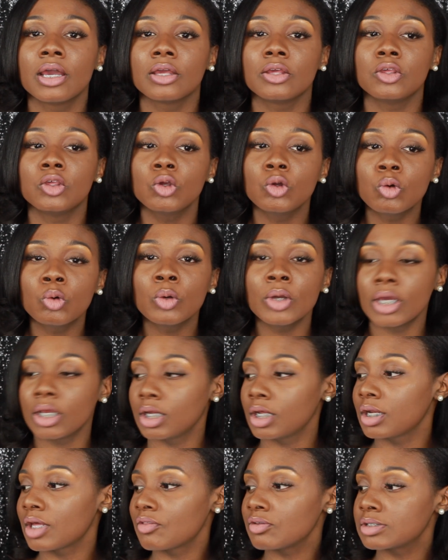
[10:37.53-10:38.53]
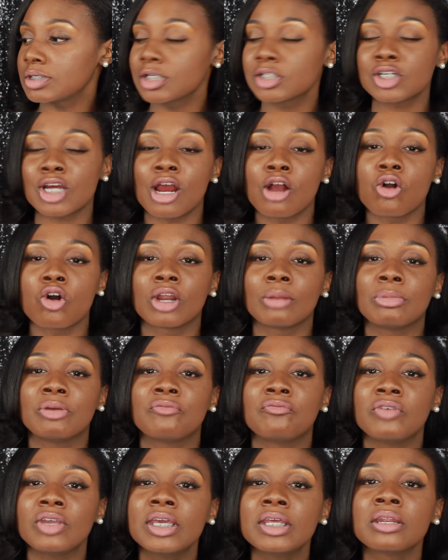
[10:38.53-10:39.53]
you and another teacher are going to be
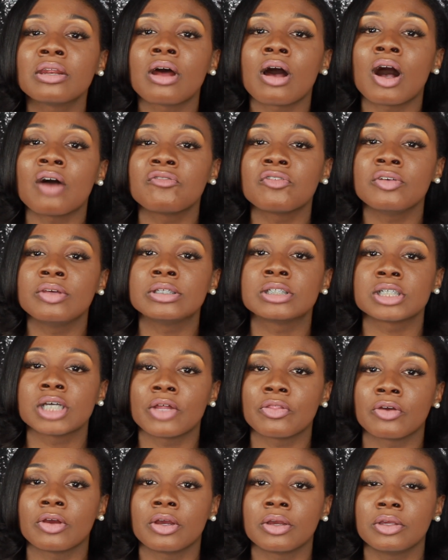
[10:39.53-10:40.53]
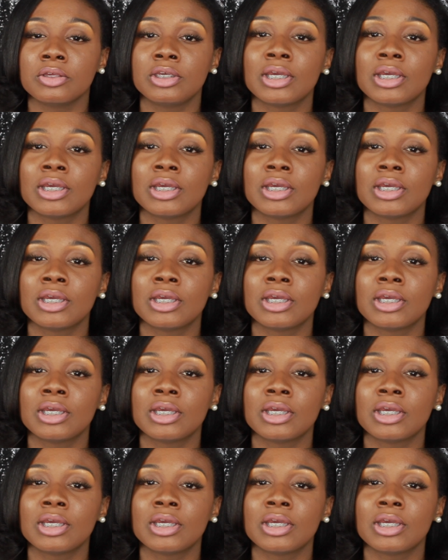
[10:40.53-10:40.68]
feeding off of each other.